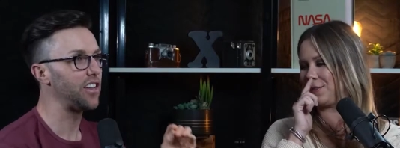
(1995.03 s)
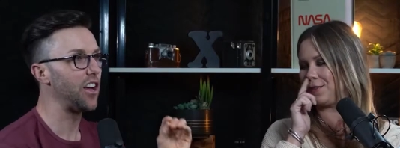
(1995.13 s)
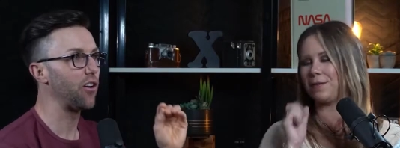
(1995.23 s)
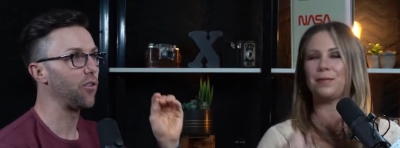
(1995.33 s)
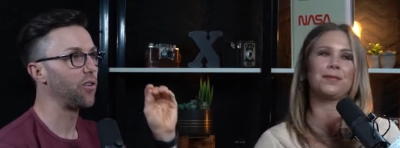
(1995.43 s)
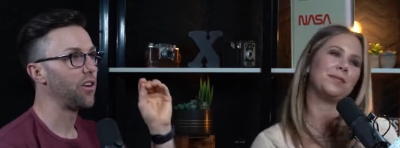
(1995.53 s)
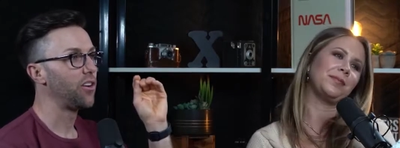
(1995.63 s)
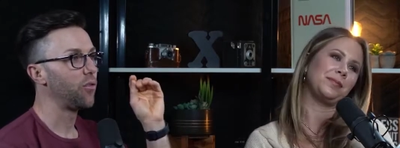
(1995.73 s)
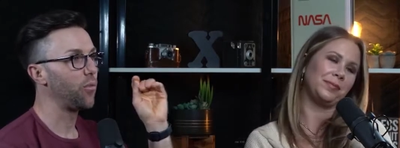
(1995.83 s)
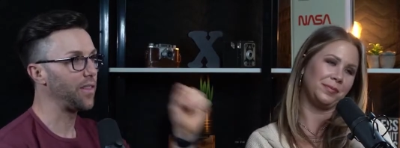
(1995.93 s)
Speaker 1: to know
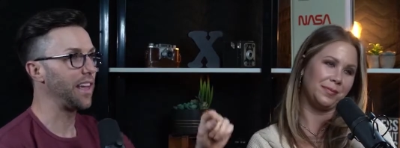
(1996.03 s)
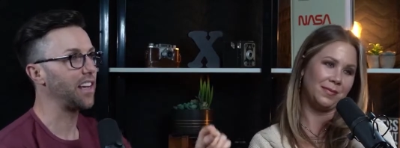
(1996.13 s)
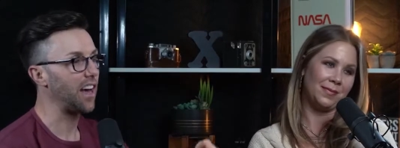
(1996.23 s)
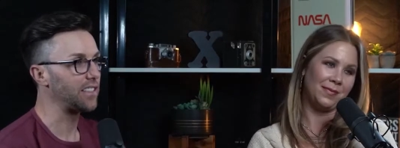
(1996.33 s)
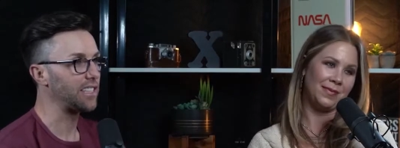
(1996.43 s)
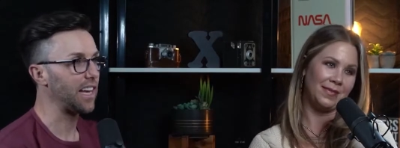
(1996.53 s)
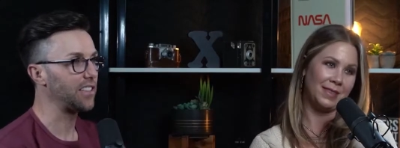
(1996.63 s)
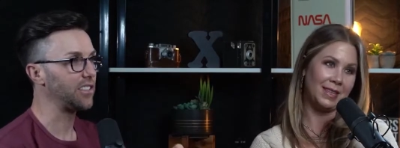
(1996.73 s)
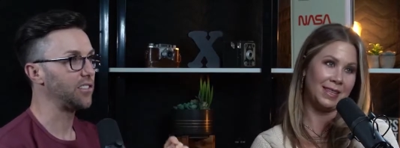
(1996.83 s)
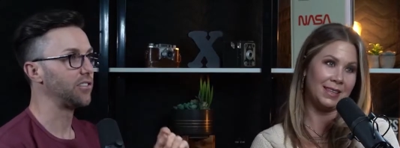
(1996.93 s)
when they
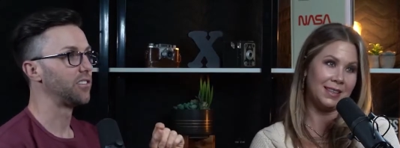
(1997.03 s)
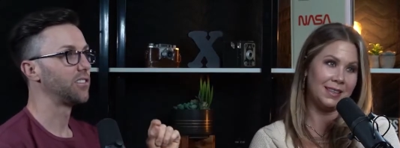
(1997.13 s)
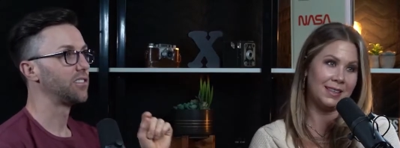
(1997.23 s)
contact you?